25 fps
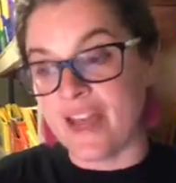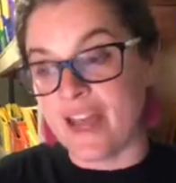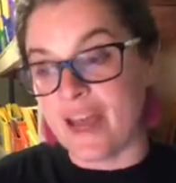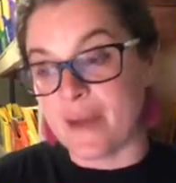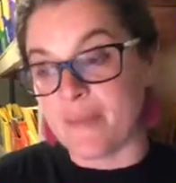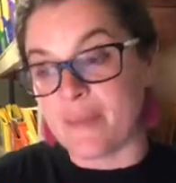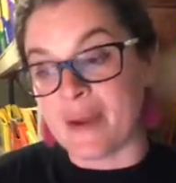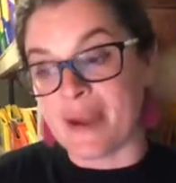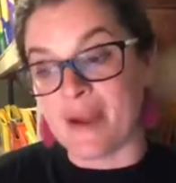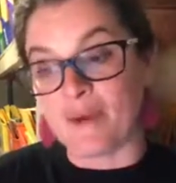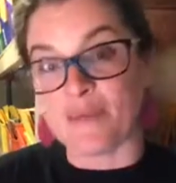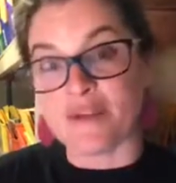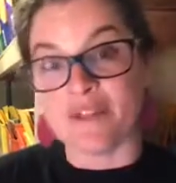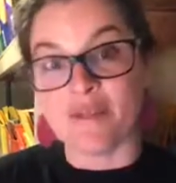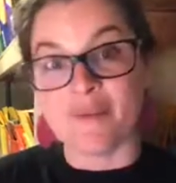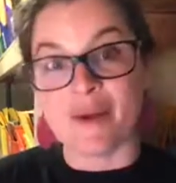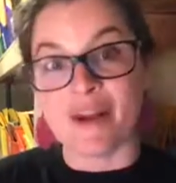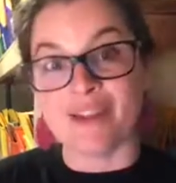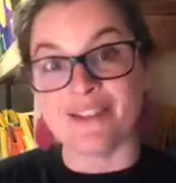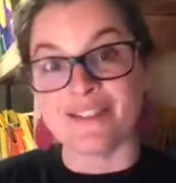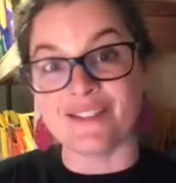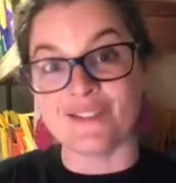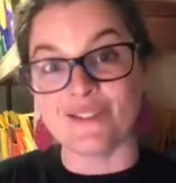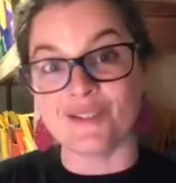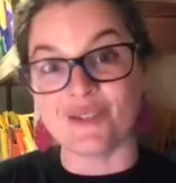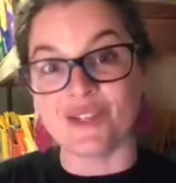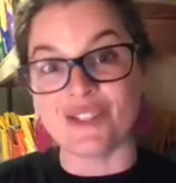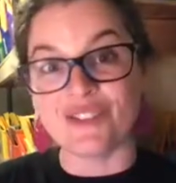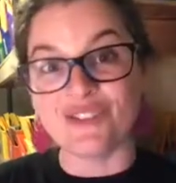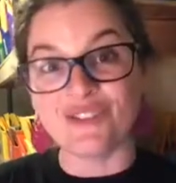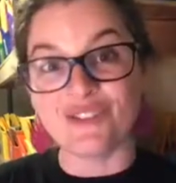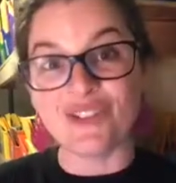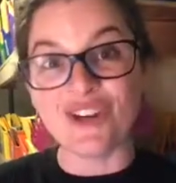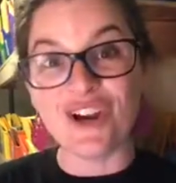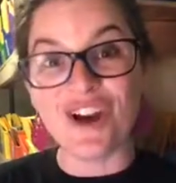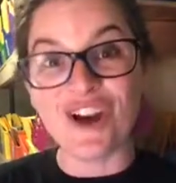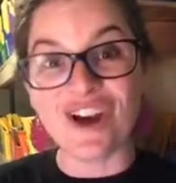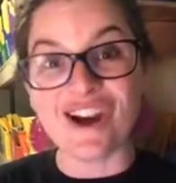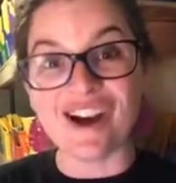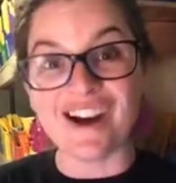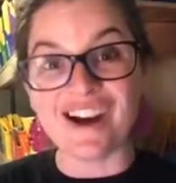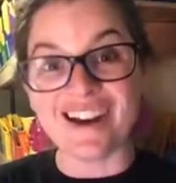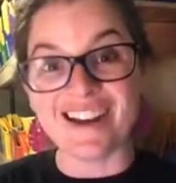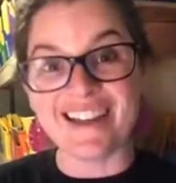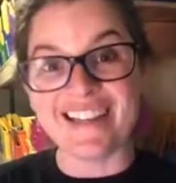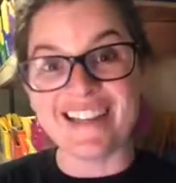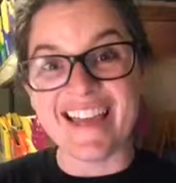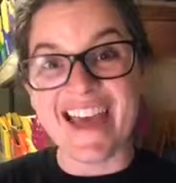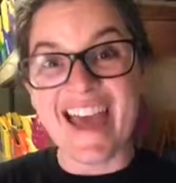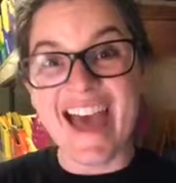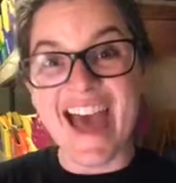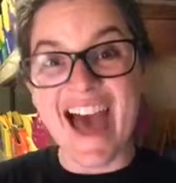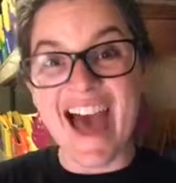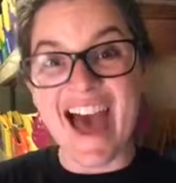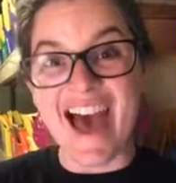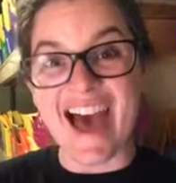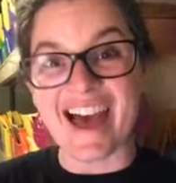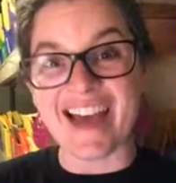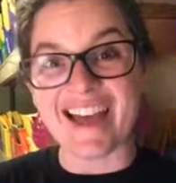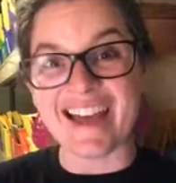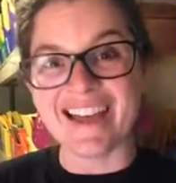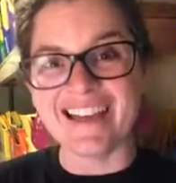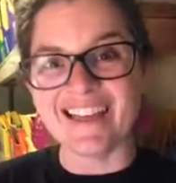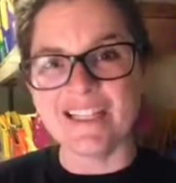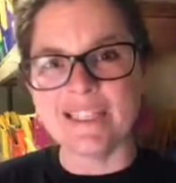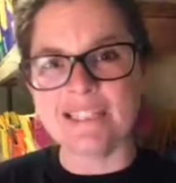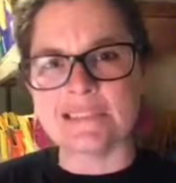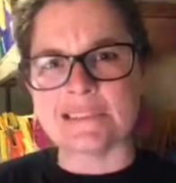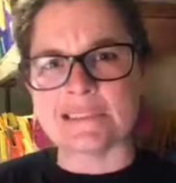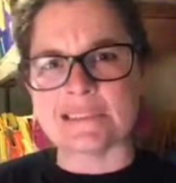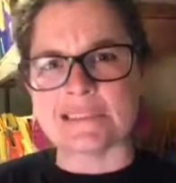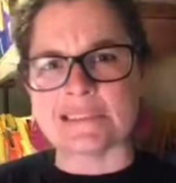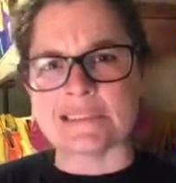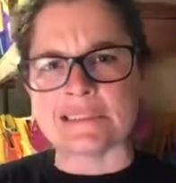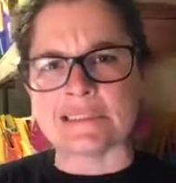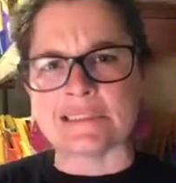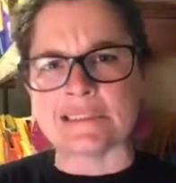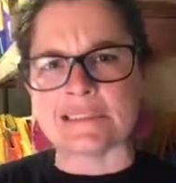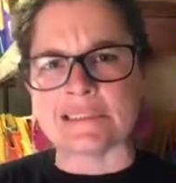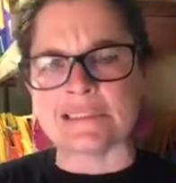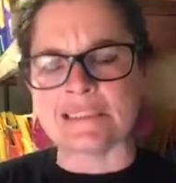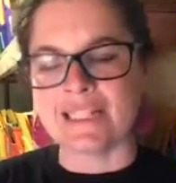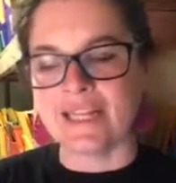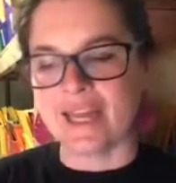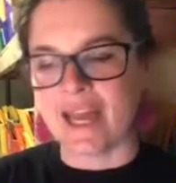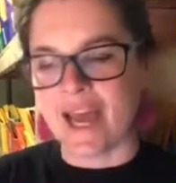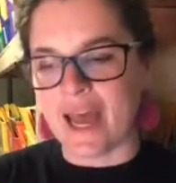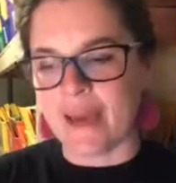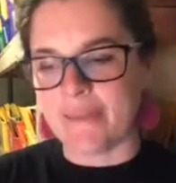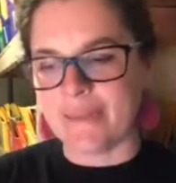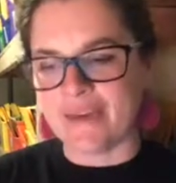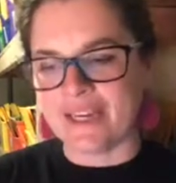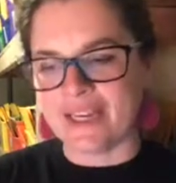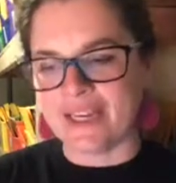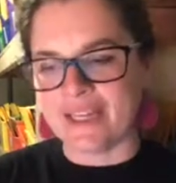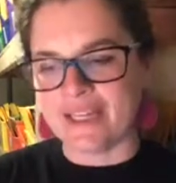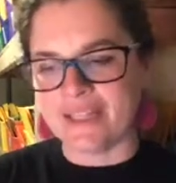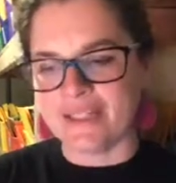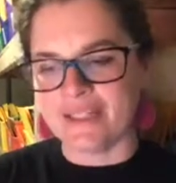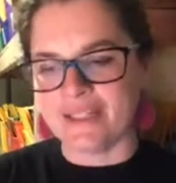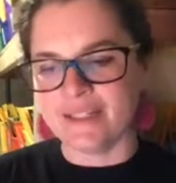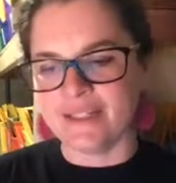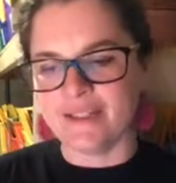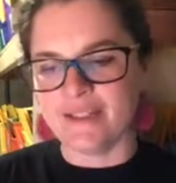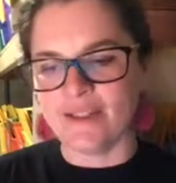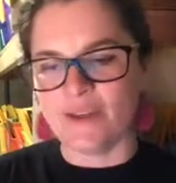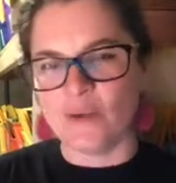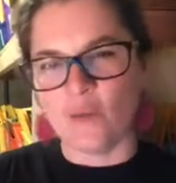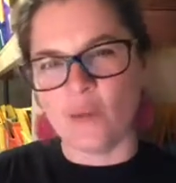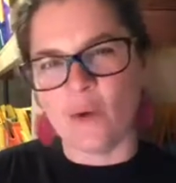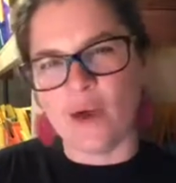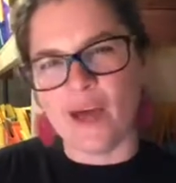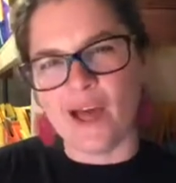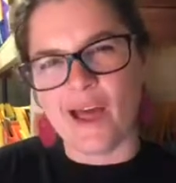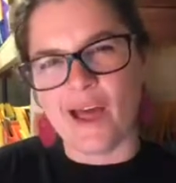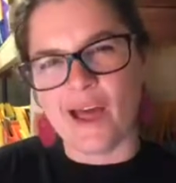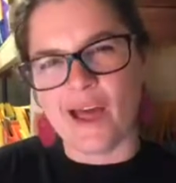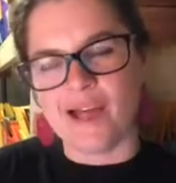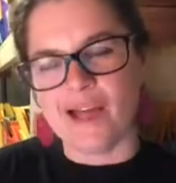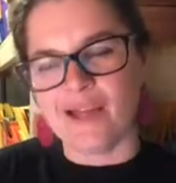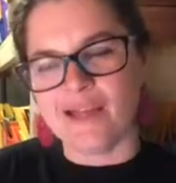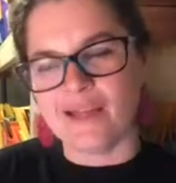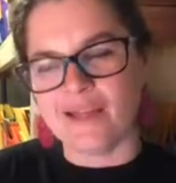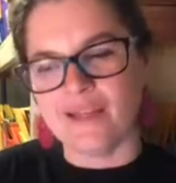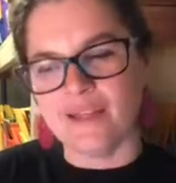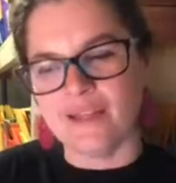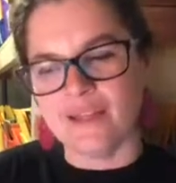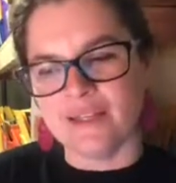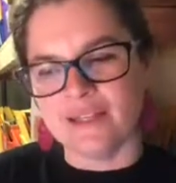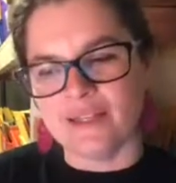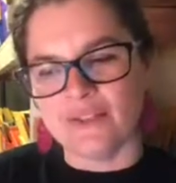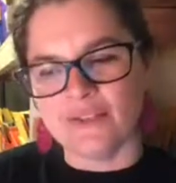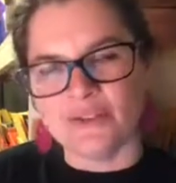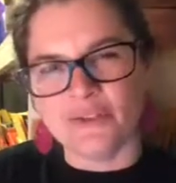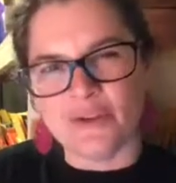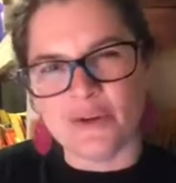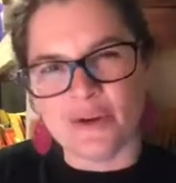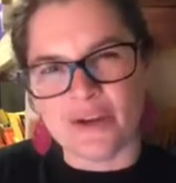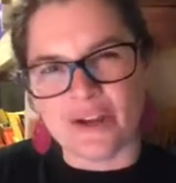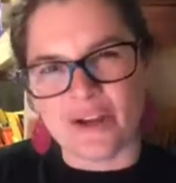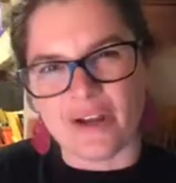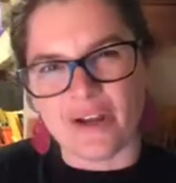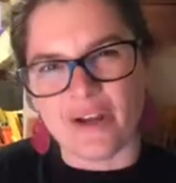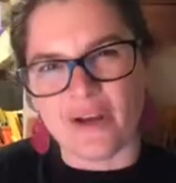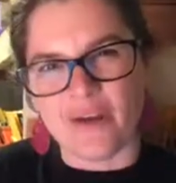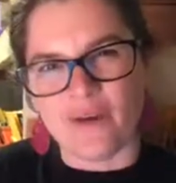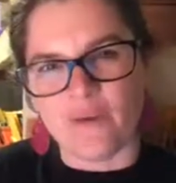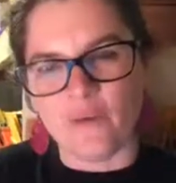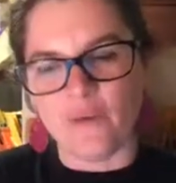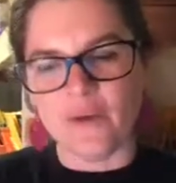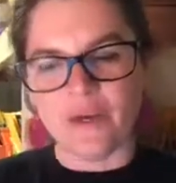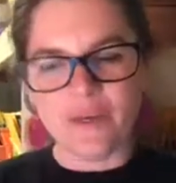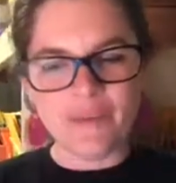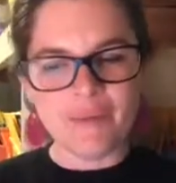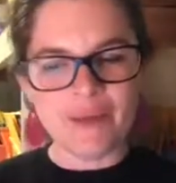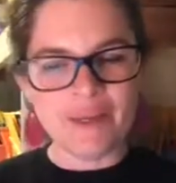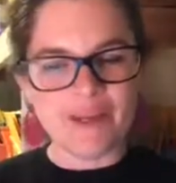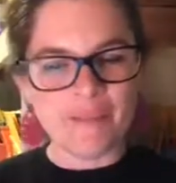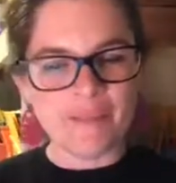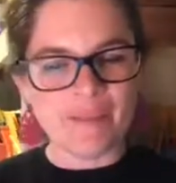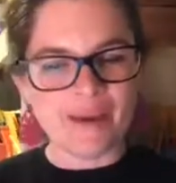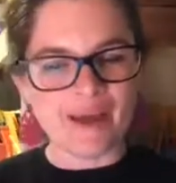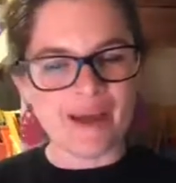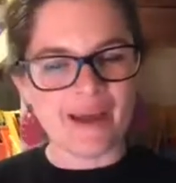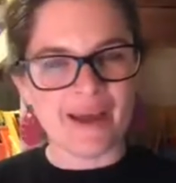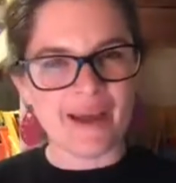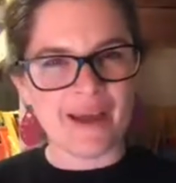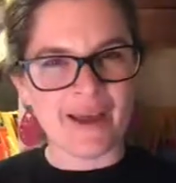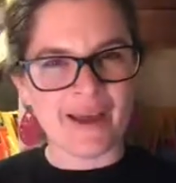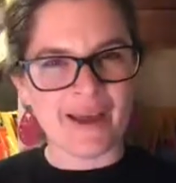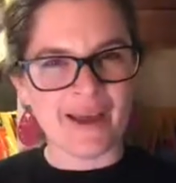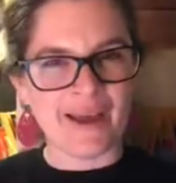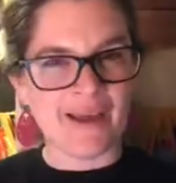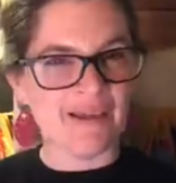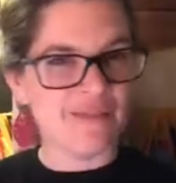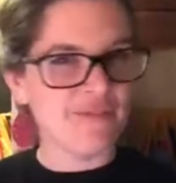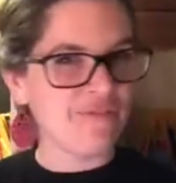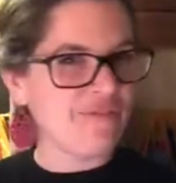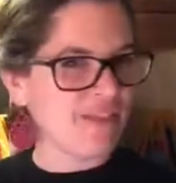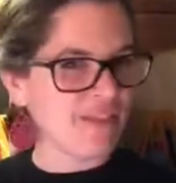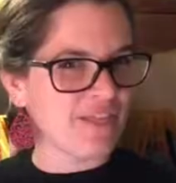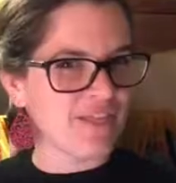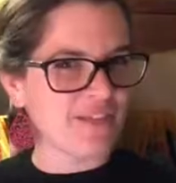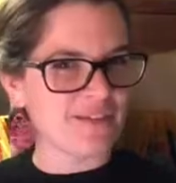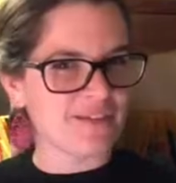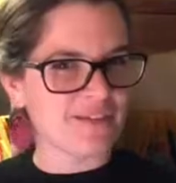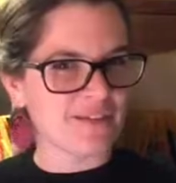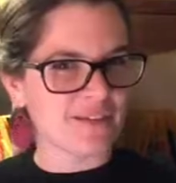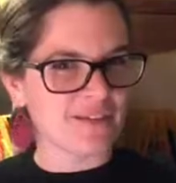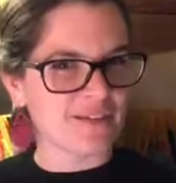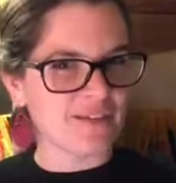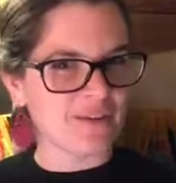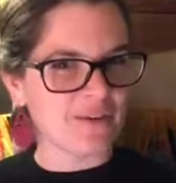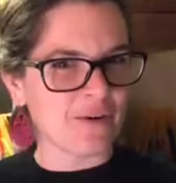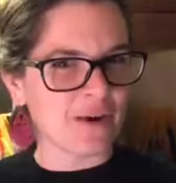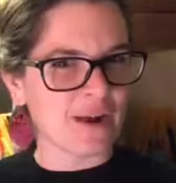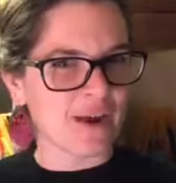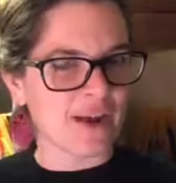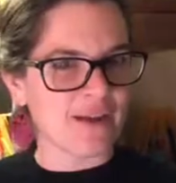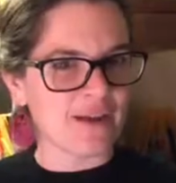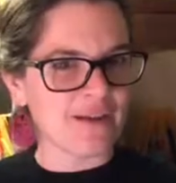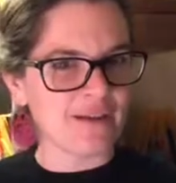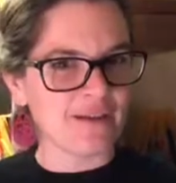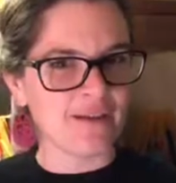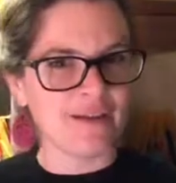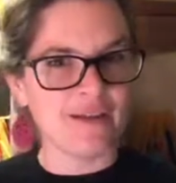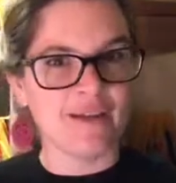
And my response is always, sure, yeah. I mean, well, sorta. What do you mean by 5th and 6th grade?